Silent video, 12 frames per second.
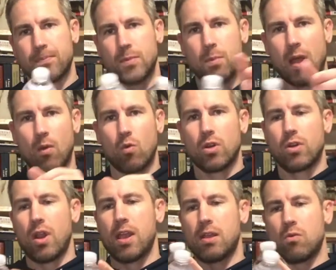You might
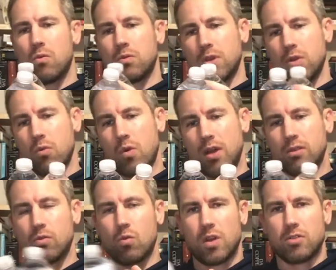wonder, hey, you know, why
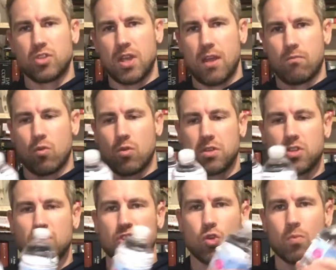don't you have more than
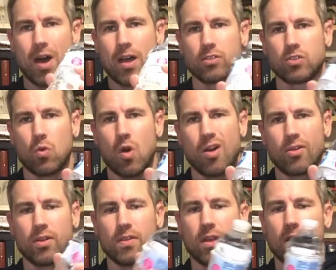just 2 bottles of
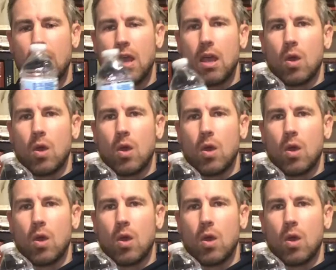water in there?